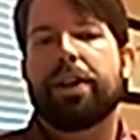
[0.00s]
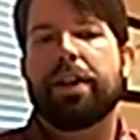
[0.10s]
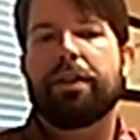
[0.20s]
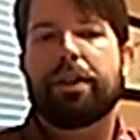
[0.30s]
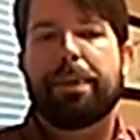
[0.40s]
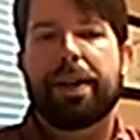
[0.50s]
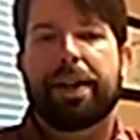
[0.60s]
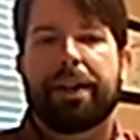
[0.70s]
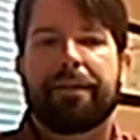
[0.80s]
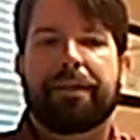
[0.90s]
generally
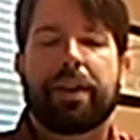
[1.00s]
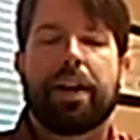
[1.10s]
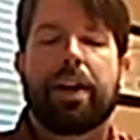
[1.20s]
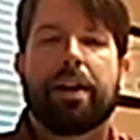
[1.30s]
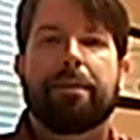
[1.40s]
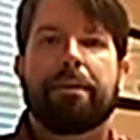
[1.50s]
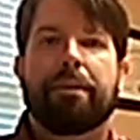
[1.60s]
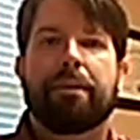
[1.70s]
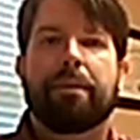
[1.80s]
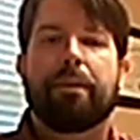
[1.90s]
speaking,
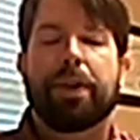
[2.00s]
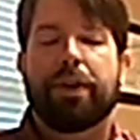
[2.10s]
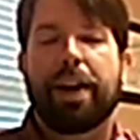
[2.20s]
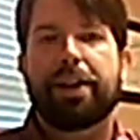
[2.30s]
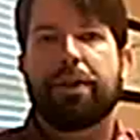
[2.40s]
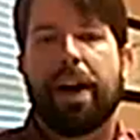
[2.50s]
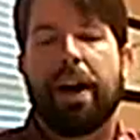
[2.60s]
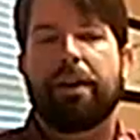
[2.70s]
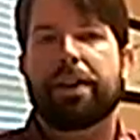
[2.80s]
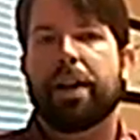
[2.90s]
when you're at
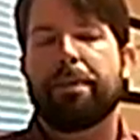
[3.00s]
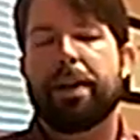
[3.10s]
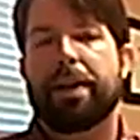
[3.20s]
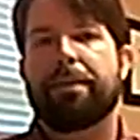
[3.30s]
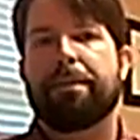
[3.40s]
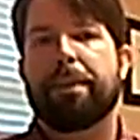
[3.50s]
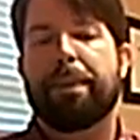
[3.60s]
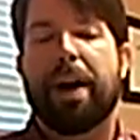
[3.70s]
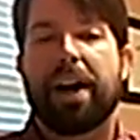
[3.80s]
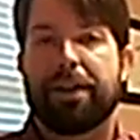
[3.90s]
trial, it's going to be
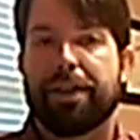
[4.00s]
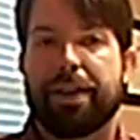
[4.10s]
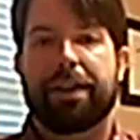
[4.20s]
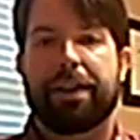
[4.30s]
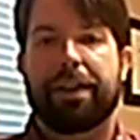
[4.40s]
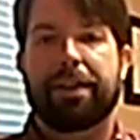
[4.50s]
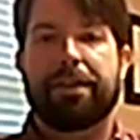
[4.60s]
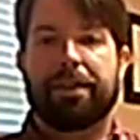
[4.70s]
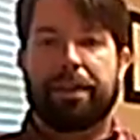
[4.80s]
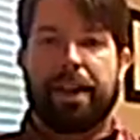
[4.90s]
preponderance of the
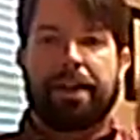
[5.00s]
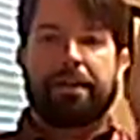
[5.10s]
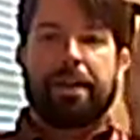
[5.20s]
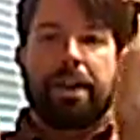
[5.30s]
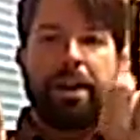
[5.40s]
evidence. Okay?